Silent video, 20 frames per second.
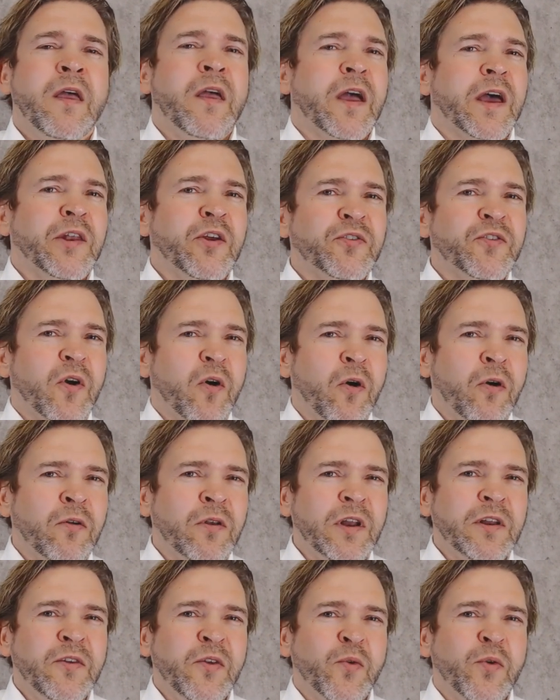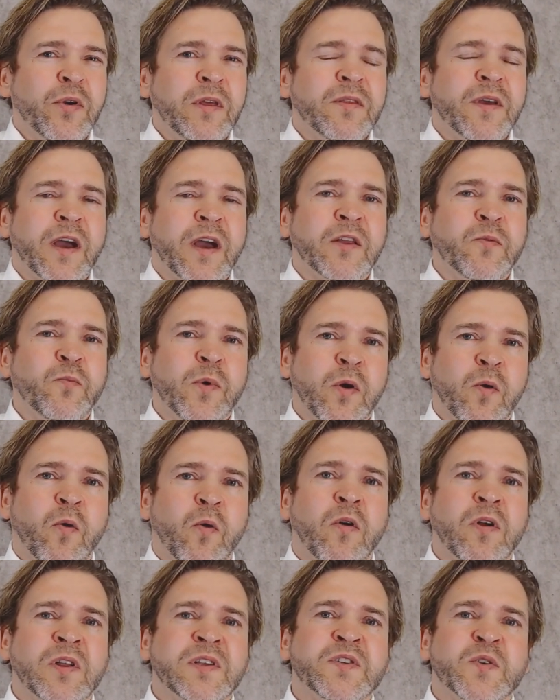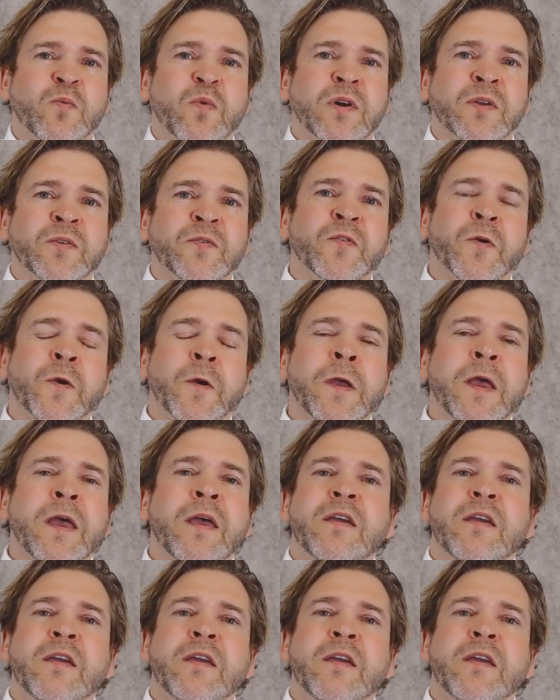And not only doing that, we also want to